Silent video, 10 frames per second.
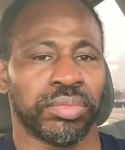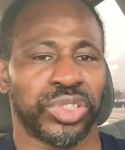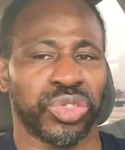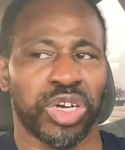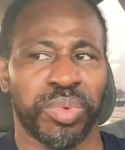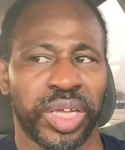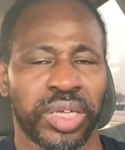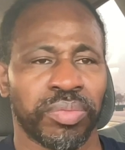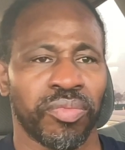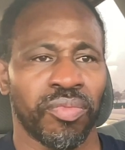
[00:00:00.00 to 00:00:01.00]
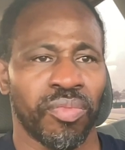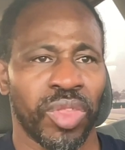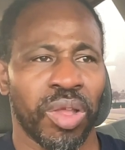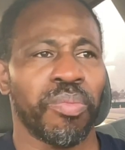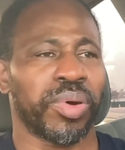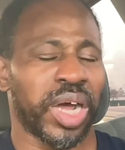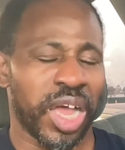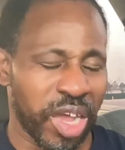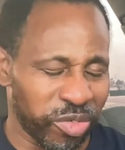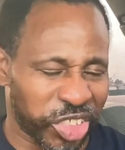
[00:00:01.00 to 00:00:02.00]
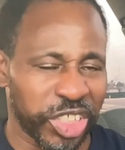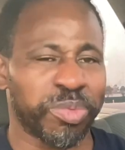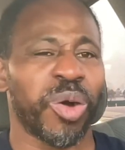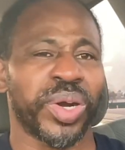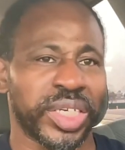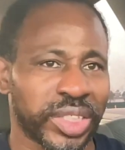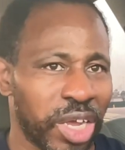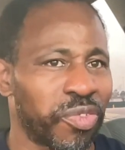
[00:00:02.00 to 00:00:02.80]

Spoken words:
You know what I mean? But I am serious about what I say.